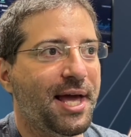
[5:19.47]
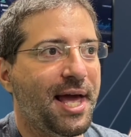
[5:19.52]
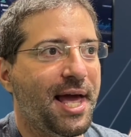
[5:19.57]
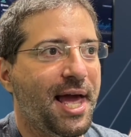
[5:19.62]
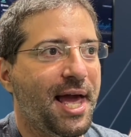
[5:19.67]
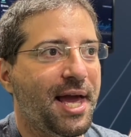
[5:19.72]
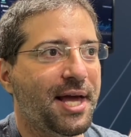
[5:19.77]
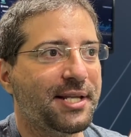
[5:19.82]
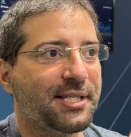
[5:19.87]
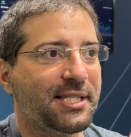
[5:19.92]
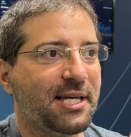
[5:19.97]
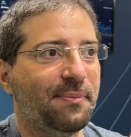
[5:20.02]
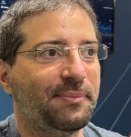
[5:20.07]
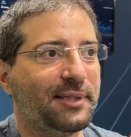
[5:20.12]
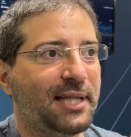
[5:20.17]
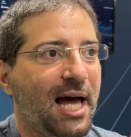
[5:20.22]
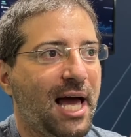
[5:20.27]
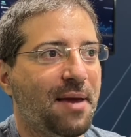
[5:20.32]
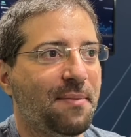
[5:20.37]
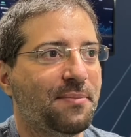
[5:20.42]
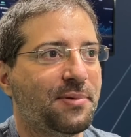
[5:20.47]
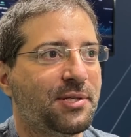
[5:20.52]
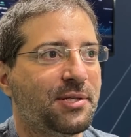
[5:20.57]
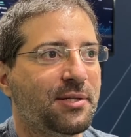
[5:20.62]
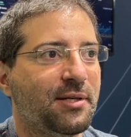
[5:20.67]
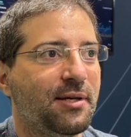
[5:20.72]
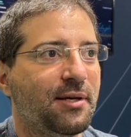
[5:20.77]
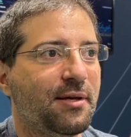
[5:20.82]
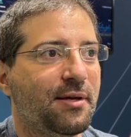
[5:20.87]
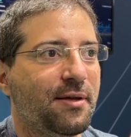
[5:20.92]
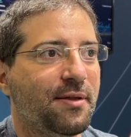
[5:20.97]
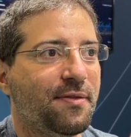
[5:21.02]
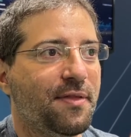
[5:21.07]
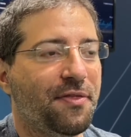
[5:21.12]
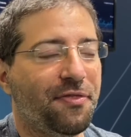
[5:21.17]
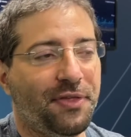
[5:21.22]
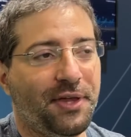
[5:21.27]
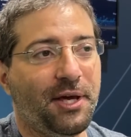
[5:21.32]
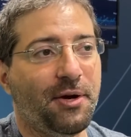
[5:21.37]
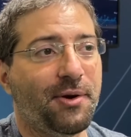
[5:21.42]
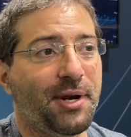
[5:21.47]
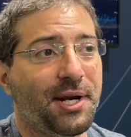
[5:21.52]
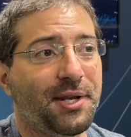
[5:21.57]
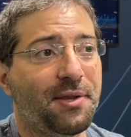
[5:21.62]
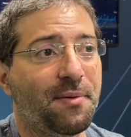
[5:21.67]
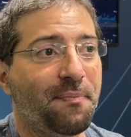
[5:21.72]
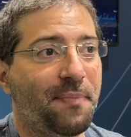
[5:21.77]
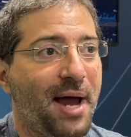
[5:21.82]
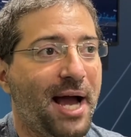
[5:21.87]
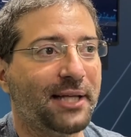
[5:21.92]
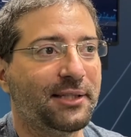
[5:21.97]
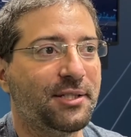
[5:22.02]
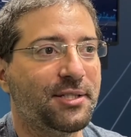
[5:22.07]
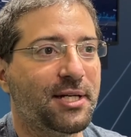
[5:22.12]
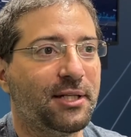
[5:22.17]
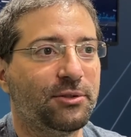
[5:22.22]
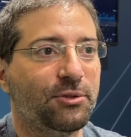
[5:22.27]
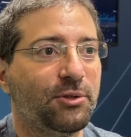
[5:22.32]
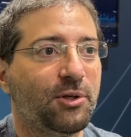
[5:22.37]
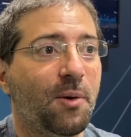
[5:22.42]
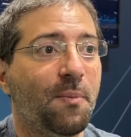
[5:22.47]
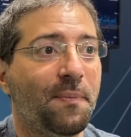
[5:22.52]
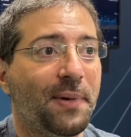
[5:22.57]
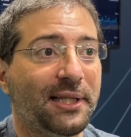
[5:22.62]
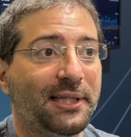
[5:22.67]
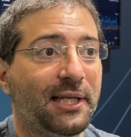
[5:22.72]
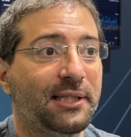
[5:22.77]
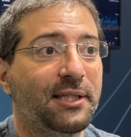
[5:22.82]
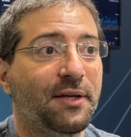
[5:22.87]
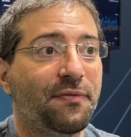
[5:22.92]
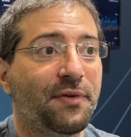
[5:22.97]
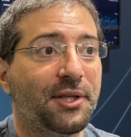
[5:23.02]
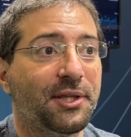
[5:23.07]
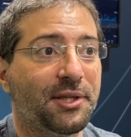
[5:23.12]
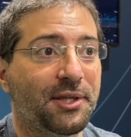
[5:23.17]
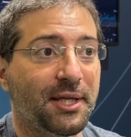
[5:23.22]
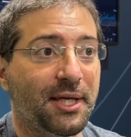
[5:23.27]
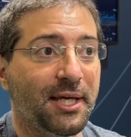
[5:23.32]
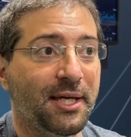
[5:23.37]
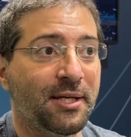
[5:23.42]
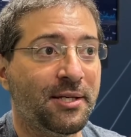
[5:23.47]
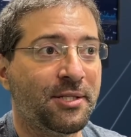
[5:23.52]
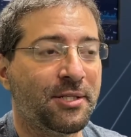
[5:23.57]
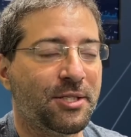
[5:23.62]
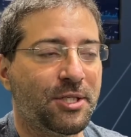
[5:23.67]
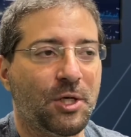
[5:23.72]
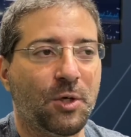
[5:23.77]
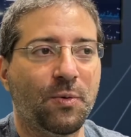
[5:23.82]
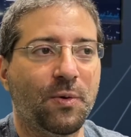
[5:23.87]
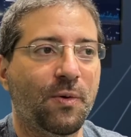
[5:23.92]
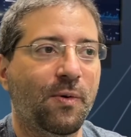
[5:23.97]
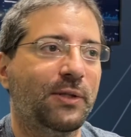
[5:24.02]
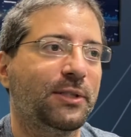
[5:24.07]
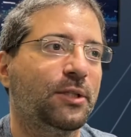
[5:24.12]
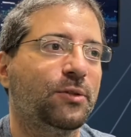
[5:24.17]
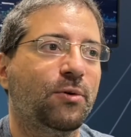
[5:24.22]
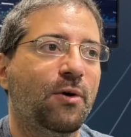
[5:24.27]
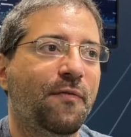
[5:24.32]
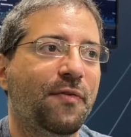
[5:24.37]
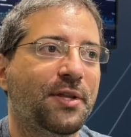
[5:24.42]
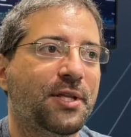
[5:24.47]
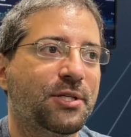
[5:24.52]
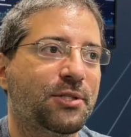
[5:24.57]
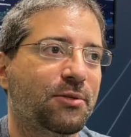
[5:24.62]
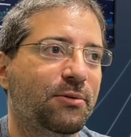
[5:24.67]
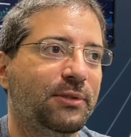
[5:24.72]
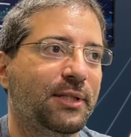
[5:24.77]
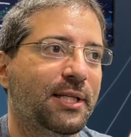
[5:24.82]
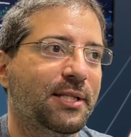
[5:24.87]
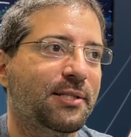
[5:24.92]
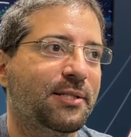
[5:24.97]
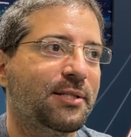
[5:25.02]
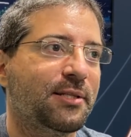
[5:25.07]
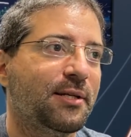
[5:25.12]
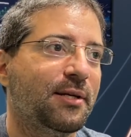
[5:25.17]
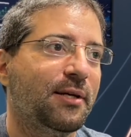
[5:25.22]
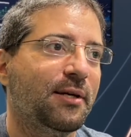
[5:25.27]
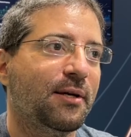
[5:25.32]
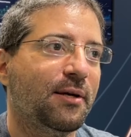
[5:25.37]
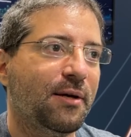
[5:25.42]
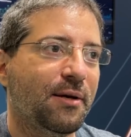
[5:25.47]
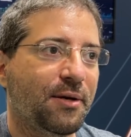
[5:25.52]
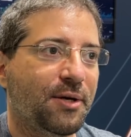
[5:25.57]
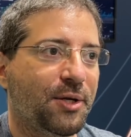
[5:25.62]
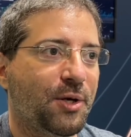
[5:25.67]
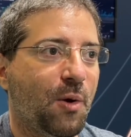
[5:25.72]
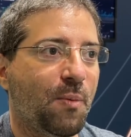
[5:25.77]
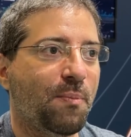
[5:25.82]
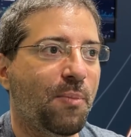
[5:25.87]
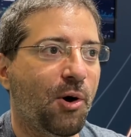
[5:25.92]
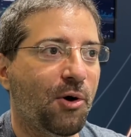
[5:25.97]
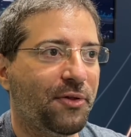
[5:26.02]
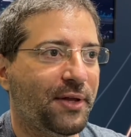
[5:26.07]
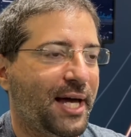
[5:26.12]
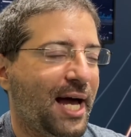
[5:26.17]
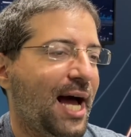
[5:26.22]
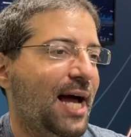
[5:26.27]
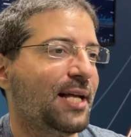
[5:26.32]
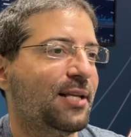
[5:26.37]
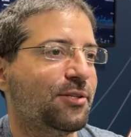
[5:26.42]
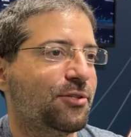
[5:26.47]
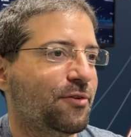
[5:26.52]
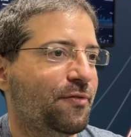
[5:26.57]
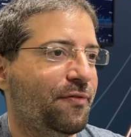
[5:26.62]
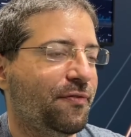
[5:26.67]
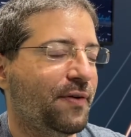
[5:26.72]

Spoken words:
And sometimes the theory and the practice are two completely different things. So we wanted to offer the students, both kinds of